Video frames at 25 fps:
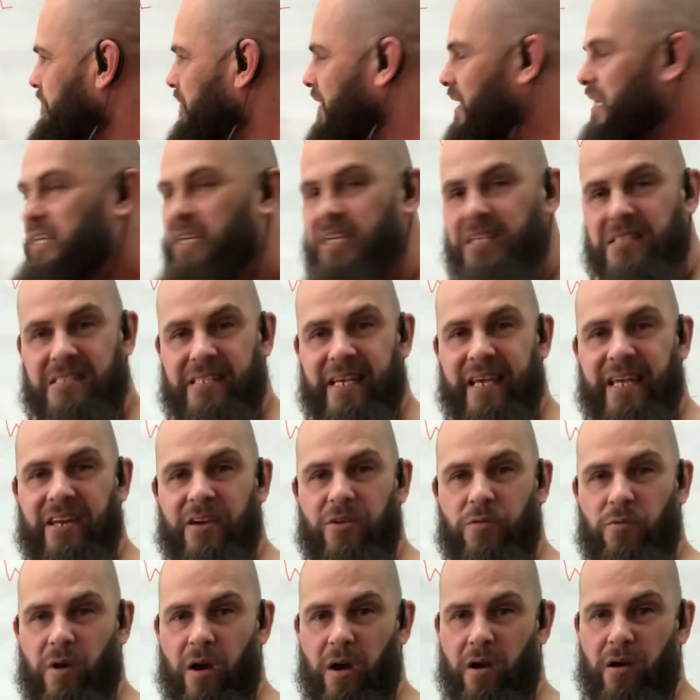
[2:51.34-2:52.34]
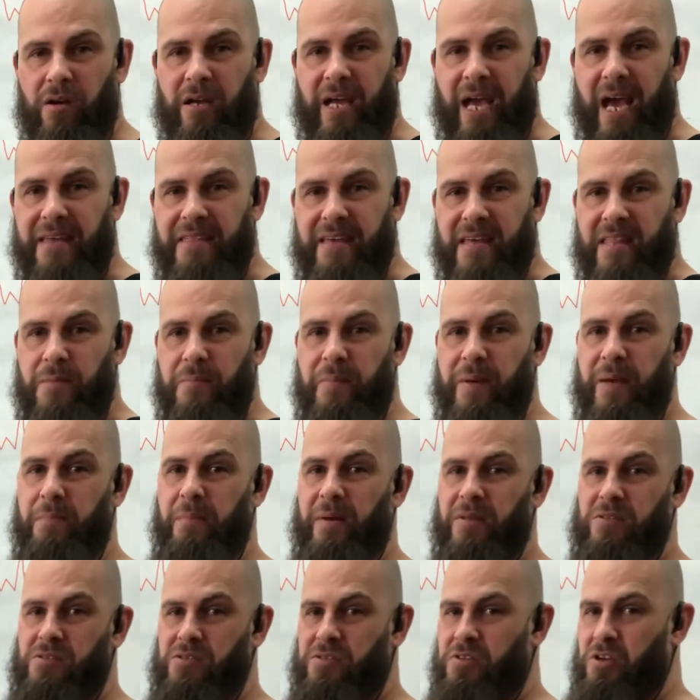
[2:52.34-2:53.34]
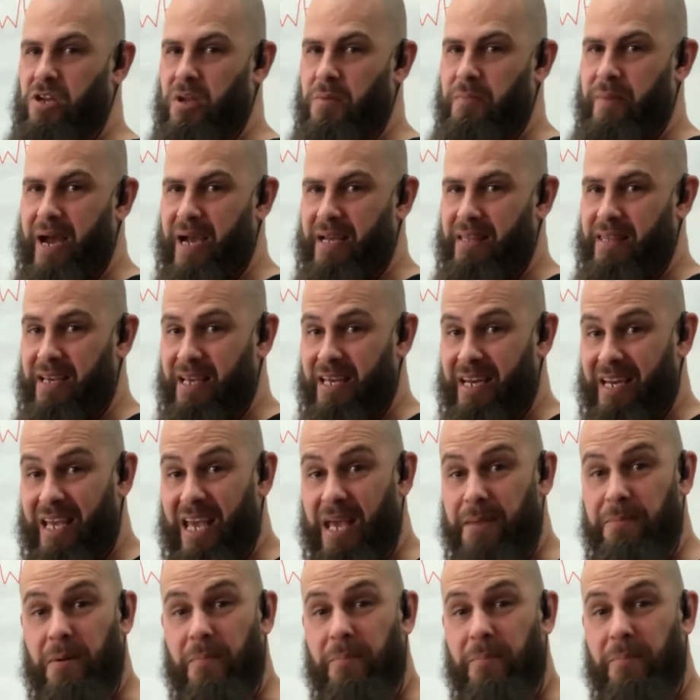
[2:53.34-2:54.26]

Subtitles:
Your seated row, okay? They're the big muscles on your back. They're gonna keep your